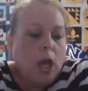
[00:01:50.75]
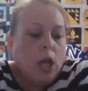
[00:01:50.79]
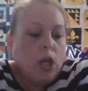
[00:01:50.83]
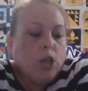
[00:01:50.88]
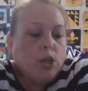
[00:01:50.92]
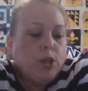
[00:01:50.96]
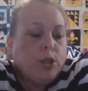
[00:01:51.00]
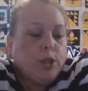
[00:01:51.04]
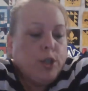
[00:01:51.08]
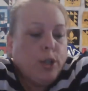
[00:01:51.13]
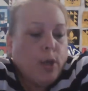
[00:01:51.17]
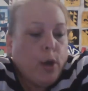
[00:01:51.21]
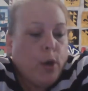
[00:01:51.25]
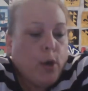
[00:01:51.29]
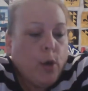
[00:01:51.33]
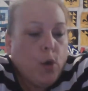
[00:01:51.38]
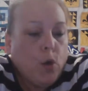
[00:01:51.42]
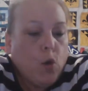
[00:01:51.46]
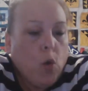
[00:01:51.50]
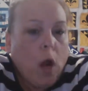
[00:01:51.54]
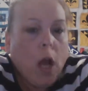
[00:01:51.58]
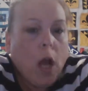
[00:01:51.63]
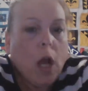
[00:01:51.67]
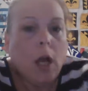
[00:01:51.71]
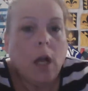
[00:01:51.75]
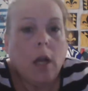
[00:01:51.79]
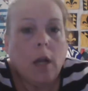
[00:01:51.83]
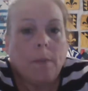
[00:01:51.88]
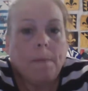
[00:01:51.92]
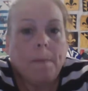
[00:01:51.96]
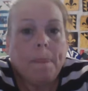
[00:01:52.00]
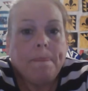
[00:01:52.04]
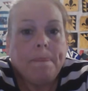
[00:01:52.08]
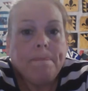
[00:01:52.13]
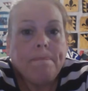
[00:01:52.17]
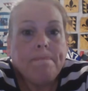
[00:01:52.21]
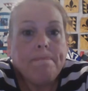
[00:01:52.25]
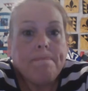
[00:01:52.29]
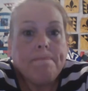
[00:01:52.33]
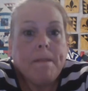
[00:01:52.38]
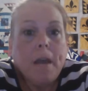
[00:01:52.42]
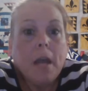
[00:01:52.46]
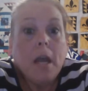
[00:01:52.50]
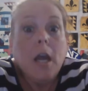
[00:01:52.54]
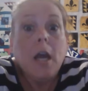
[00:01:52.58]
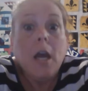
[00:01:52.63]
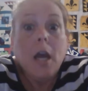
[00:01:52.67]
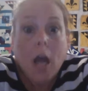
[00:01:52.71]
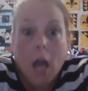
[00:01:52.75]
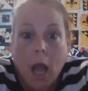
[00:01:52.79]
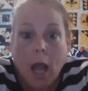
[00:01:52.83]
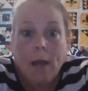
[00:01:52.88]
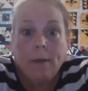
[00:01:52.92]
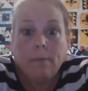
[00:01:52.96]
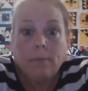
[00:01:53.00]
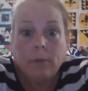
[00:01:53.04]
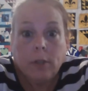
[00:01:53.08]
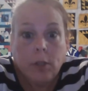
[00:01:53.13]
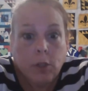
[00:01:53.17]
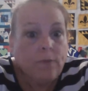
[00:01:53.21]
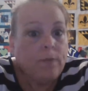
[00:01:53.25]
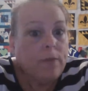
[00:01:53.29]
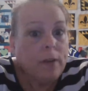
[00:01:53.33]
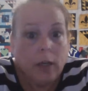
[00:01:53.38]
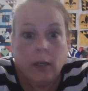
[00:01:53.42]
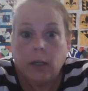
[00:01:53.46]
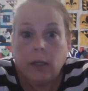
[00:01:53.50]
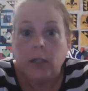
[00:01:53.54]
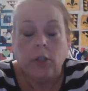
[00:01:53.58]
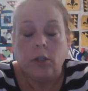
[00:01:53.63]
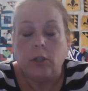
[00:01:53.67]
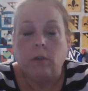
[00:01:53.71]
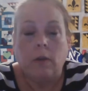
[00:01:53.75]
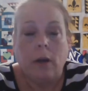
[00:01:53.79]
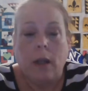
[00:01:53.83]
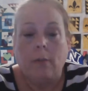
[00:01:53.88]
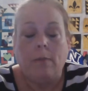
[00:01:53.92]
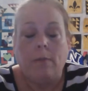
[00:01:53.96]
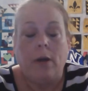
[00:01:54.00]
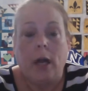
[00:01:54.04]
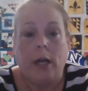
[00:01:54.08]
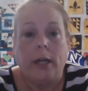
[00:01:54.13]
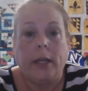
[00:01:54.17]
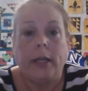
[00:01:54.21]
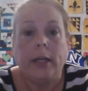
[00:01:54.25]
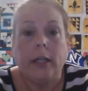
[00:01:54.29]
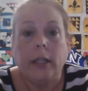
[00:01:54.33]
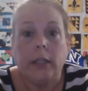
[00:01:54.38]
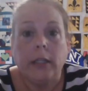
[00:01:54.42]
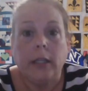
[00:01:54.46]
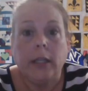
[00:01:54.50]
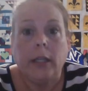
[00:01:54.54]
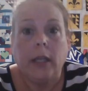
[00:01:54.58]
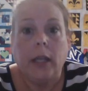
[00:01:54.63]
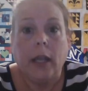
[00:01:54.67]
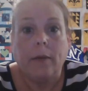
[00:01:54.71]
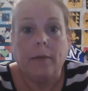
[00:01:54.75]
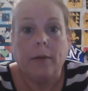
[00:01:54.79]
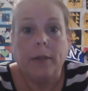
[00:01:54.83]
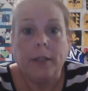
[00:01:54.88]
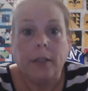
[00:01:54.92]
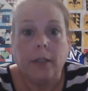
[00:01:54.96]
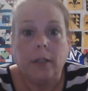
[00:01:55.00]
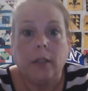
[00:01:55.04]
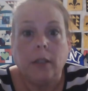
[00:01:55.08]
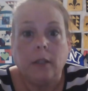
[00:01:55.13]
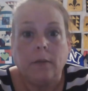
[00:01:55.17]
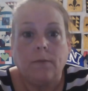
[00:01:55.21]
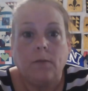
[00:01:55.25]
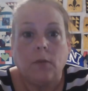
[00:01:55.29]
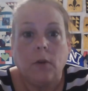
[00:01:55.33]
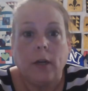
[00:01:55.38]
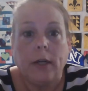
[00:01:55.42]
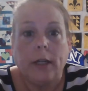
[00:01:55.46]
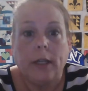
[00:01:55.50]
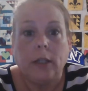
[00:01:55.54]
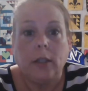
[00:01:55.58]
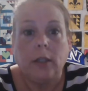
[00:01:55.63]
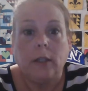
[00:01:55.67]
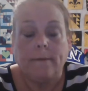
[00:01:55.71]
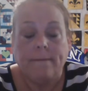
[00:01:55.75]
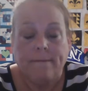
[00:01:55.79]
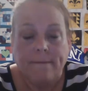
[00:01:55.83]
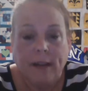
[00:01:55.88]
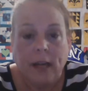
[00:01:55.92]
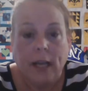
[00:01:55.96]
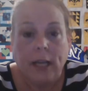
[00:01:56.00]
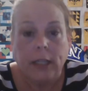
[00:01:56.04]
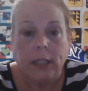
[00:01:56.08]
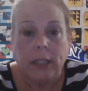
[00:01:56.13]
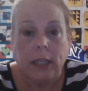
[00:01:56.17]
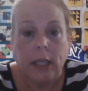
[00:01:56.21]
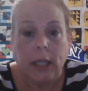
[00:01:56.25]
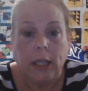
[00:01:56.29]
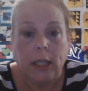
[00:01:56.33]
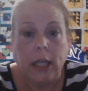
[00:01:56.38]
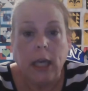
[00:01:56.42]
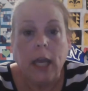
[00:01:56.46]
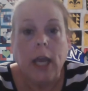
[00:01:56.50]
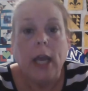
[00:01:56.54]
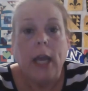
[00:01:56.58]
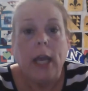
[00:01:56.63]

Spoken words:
So I was very sure I bought it until I went to look for it and couldn't find it.